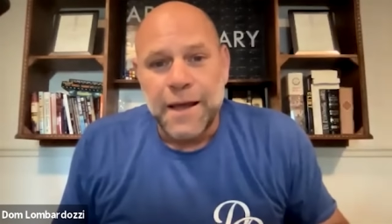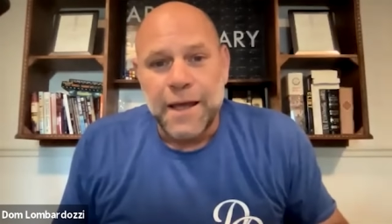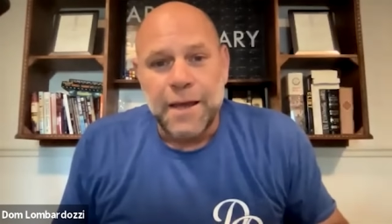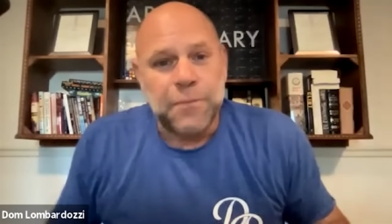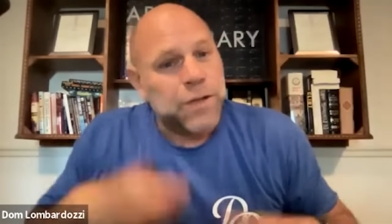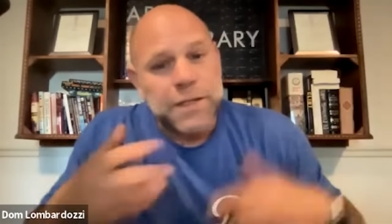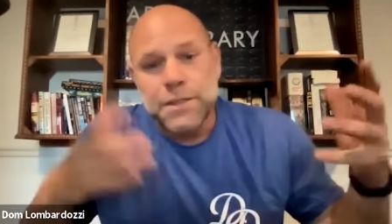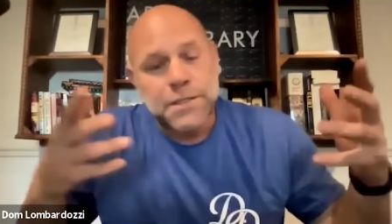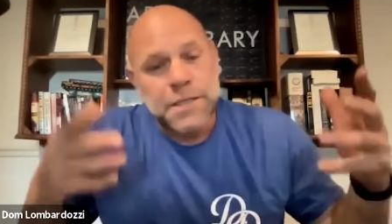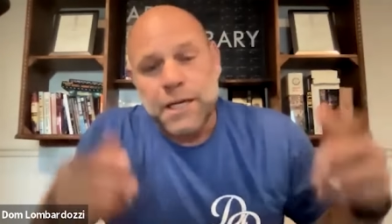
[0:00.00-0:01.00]
And we
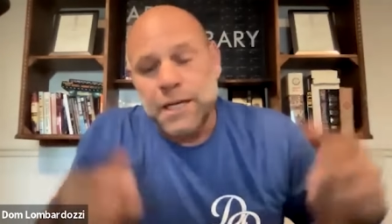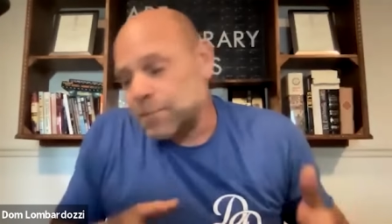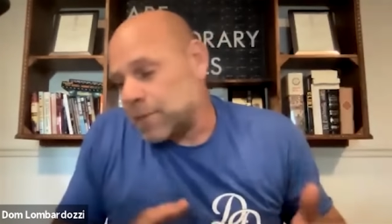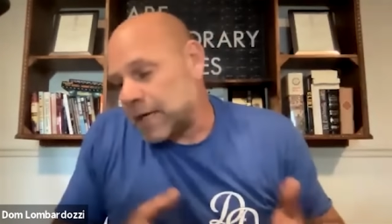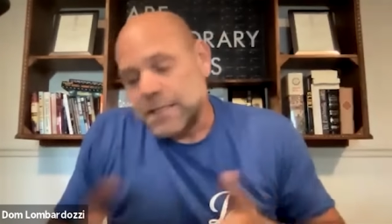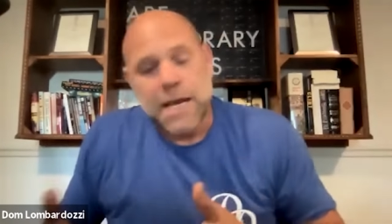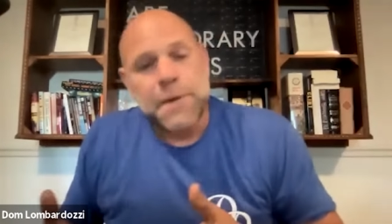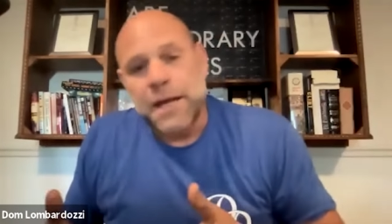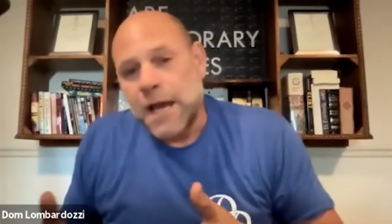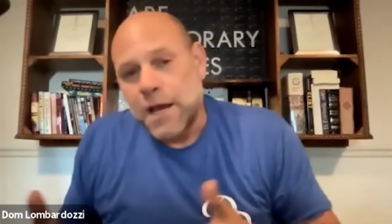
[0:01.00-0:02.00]
did the scene. And by the
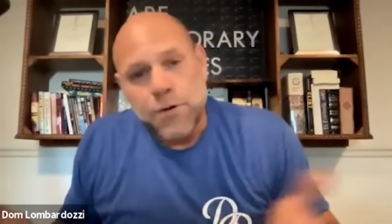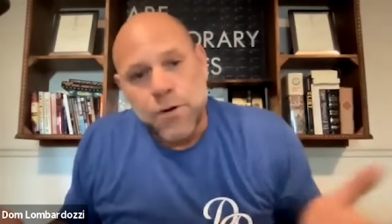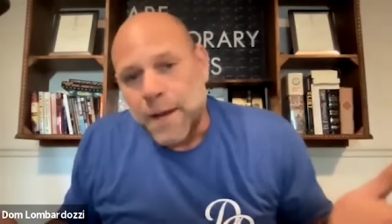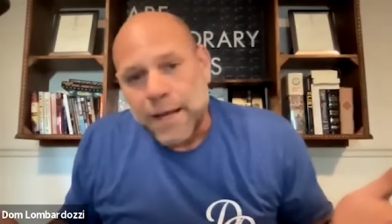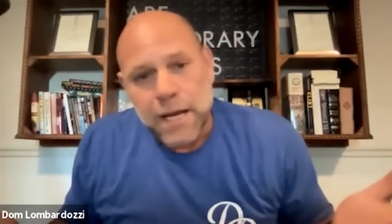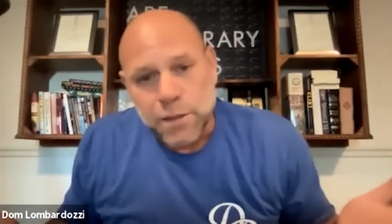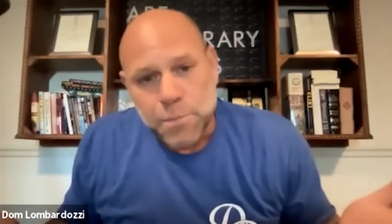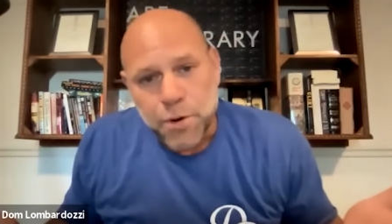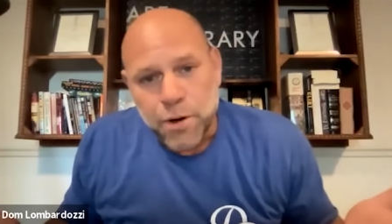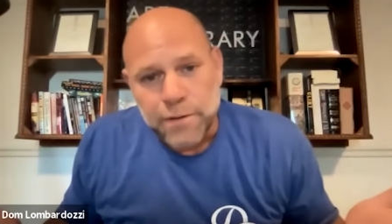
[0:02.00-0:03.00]
time I got home, I got
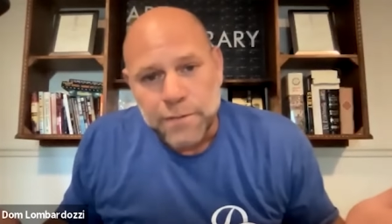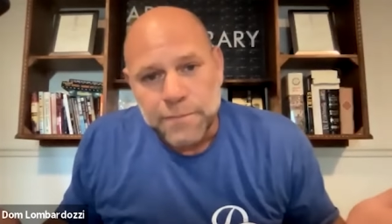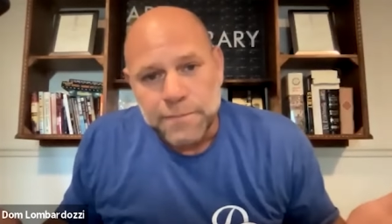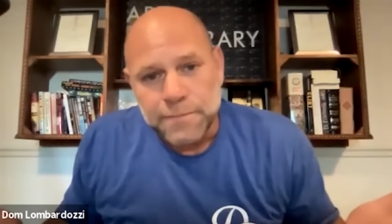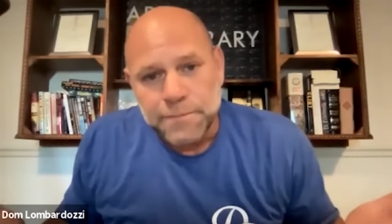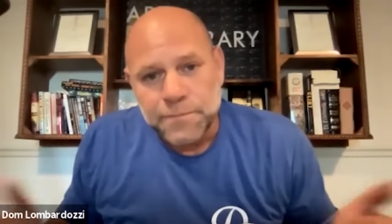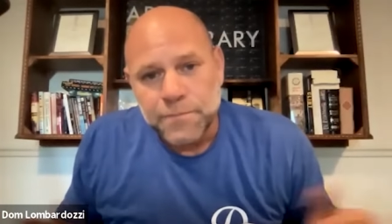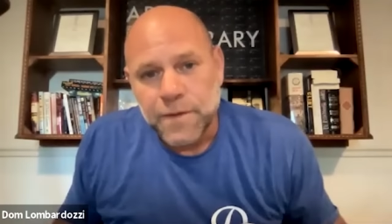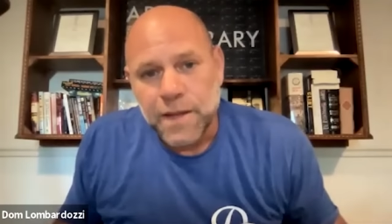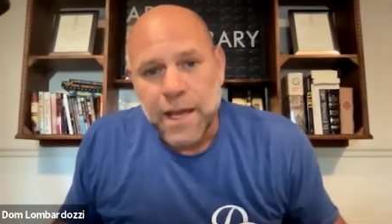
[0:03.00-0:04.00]
the part.
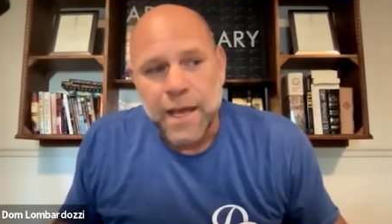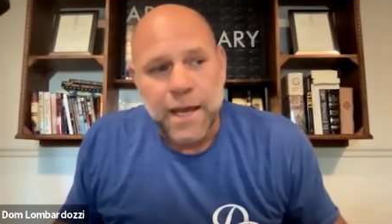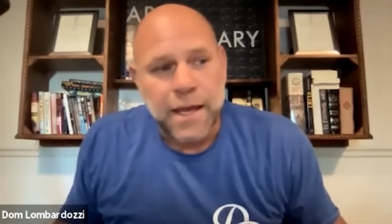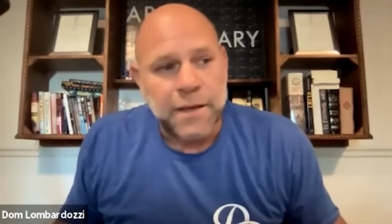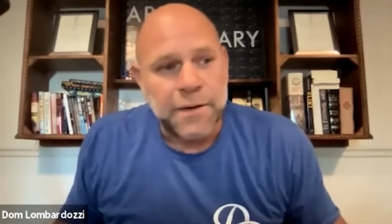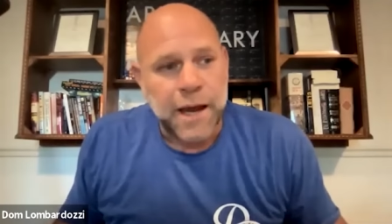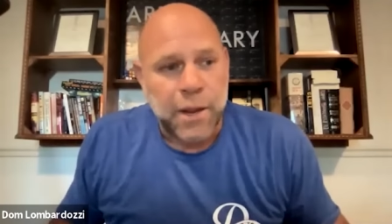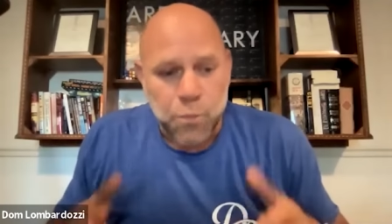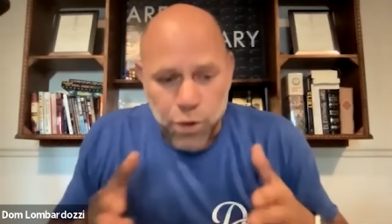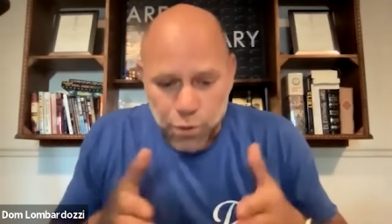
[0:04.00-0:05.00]
And
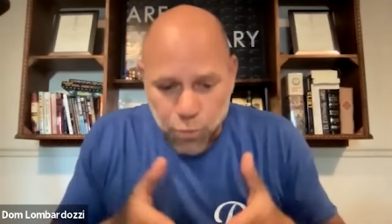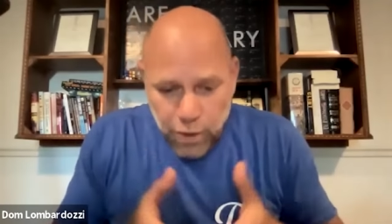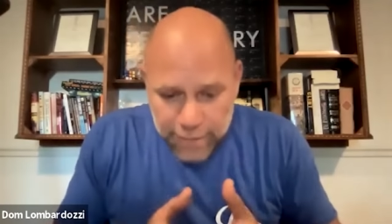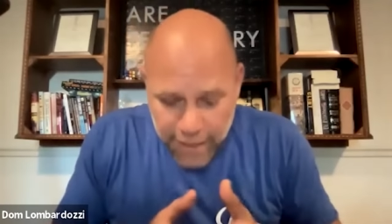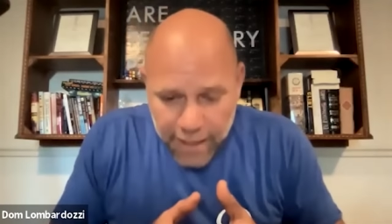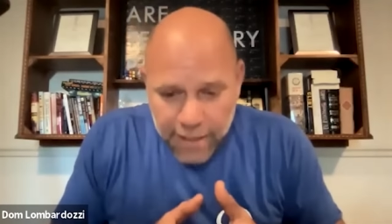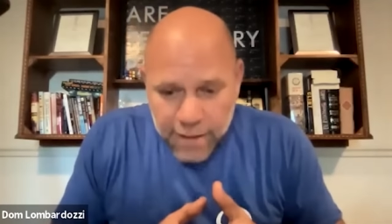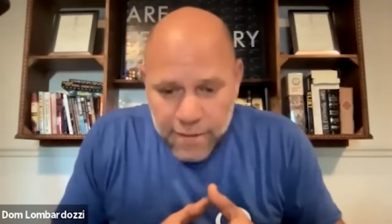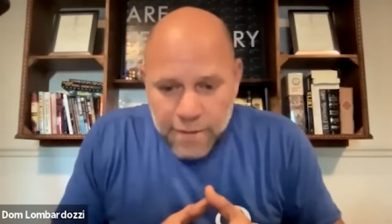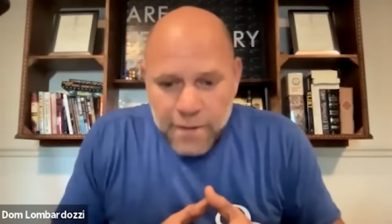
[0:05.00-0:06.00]
I worked one
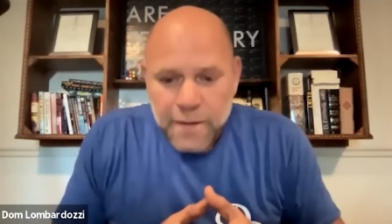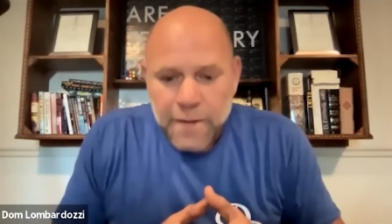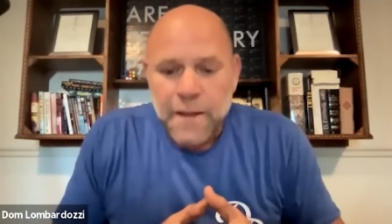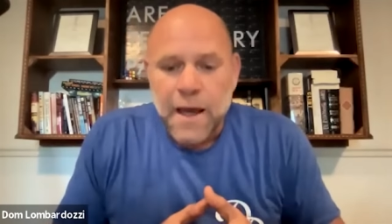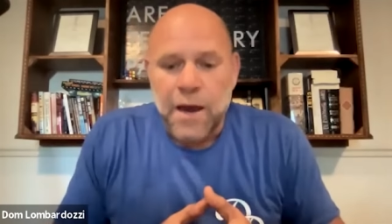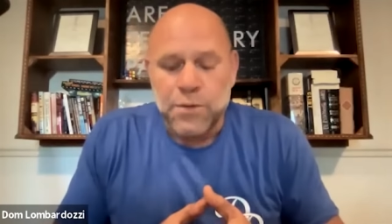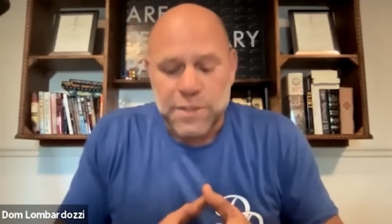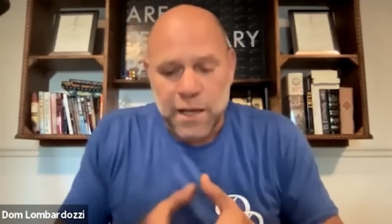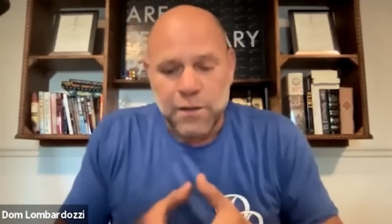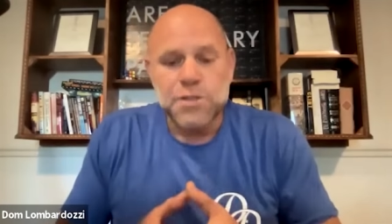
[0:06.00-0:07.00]
day. I
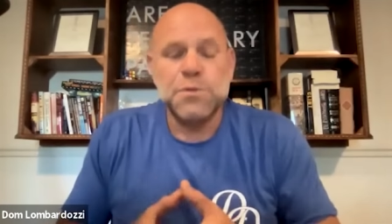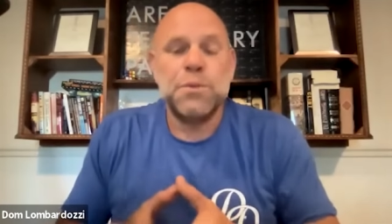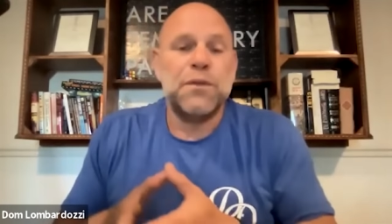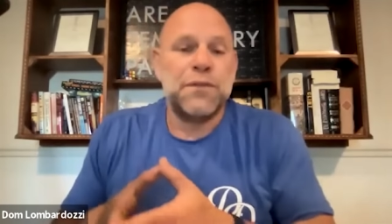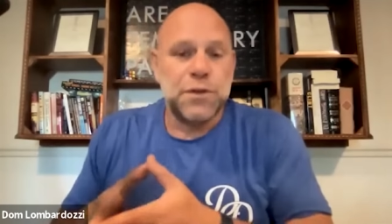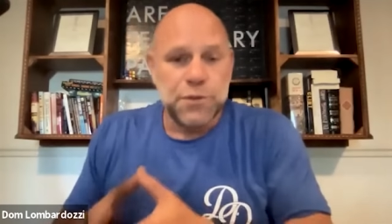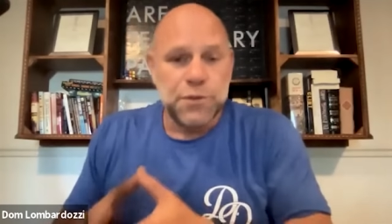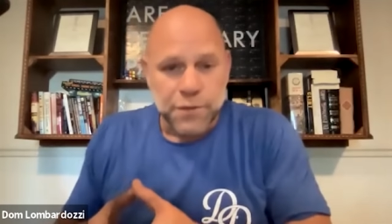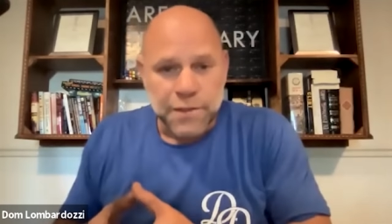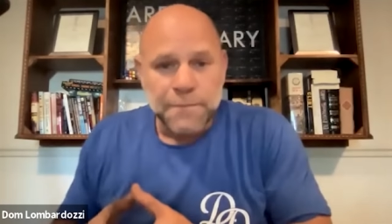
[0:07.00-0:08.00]
was eligible for the
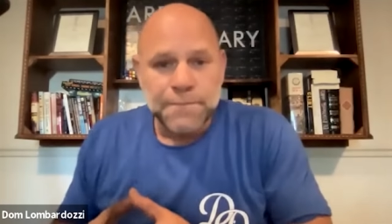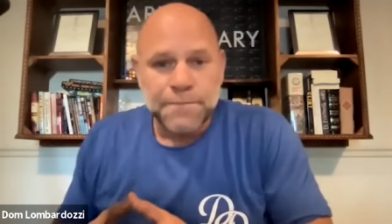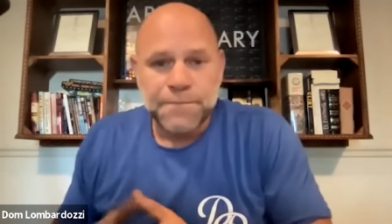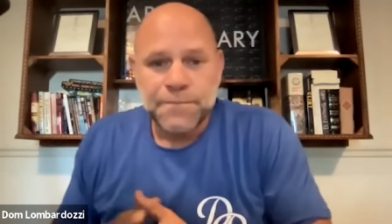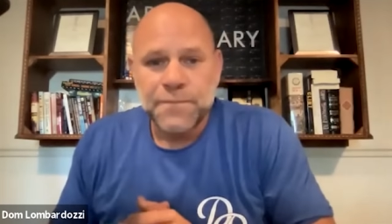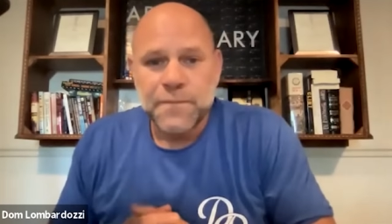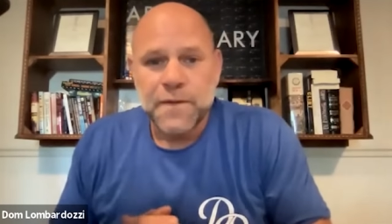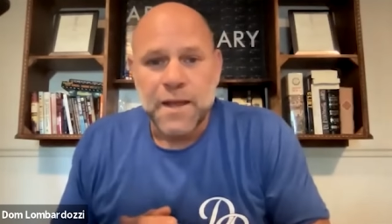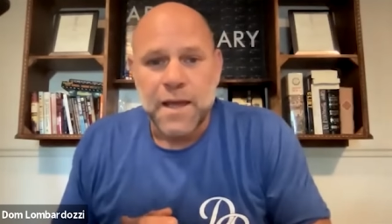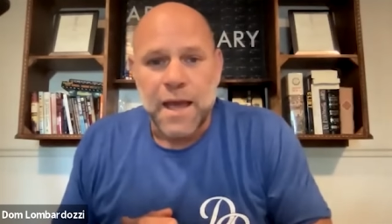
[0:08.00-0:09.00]
union.
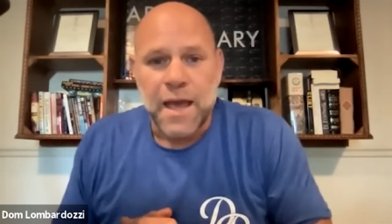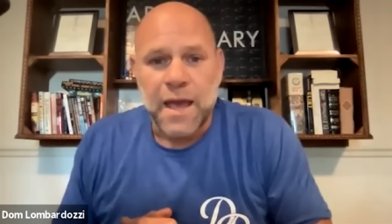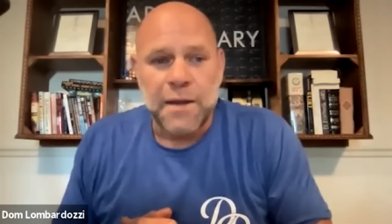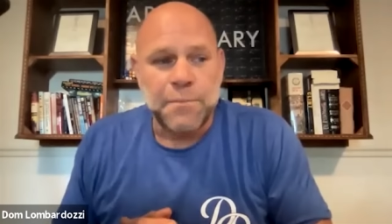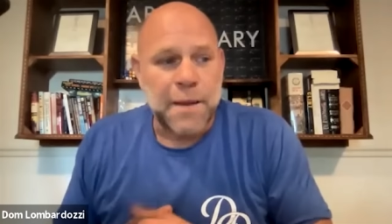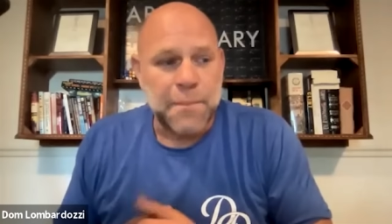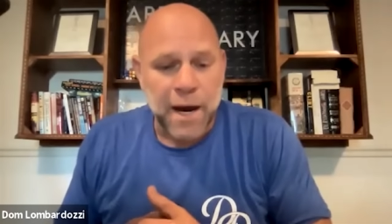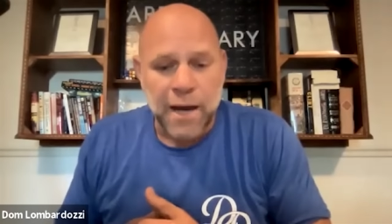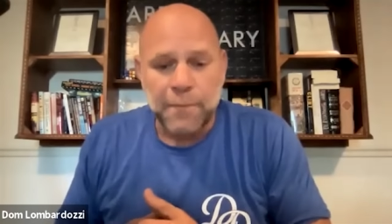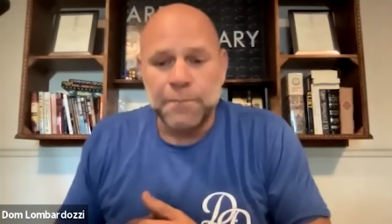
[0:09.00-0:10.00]
Mm-hmm. And my
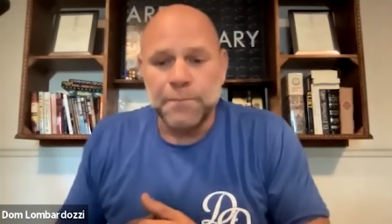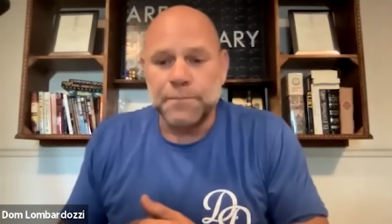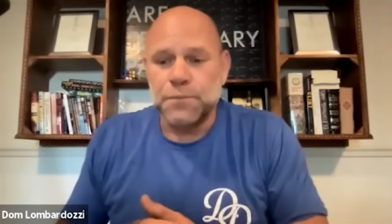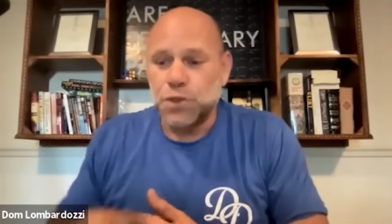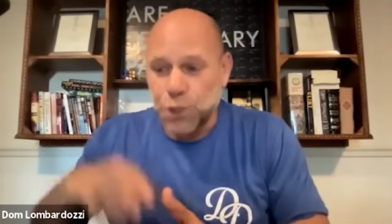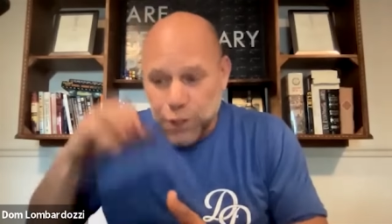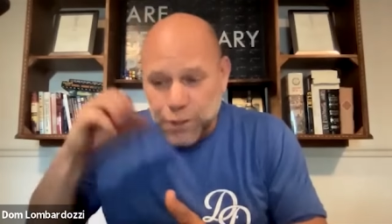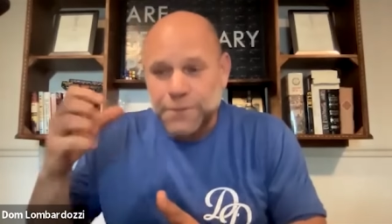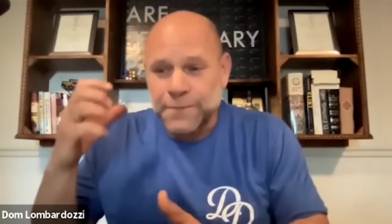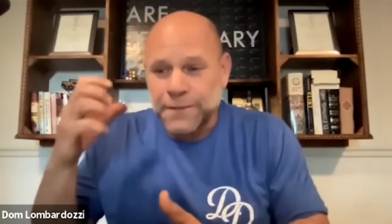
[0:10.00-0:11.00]
mom
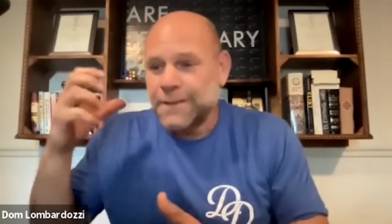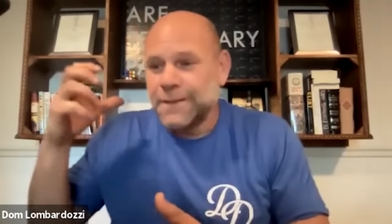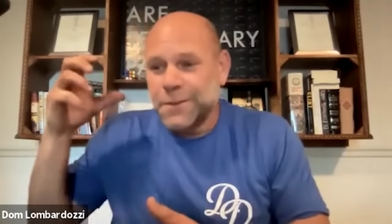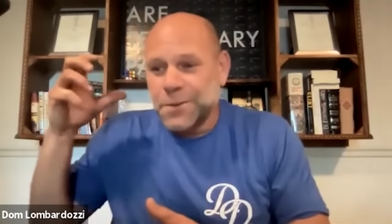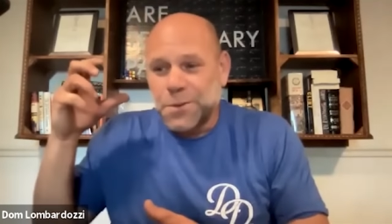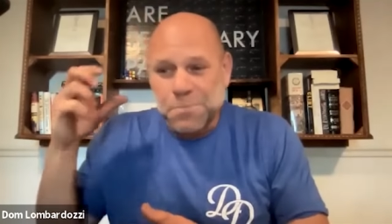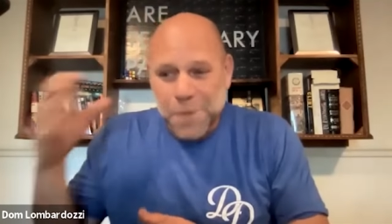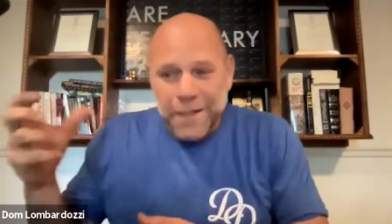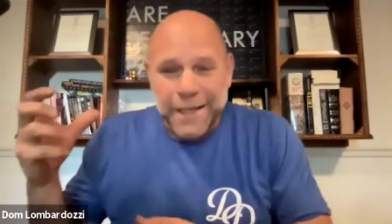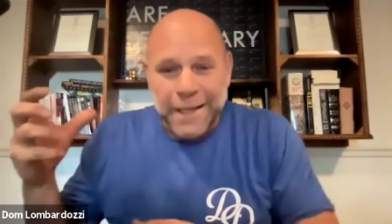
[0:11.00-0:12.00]
took the
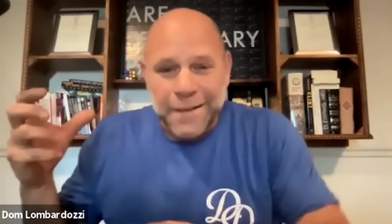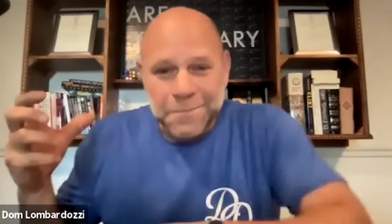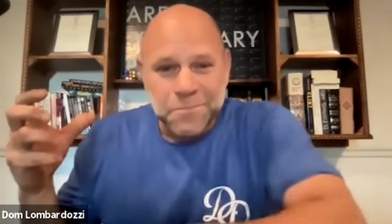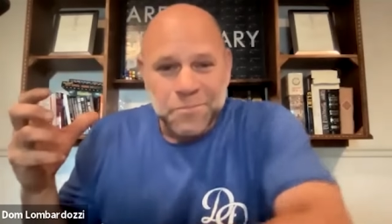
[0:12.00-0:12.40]
money.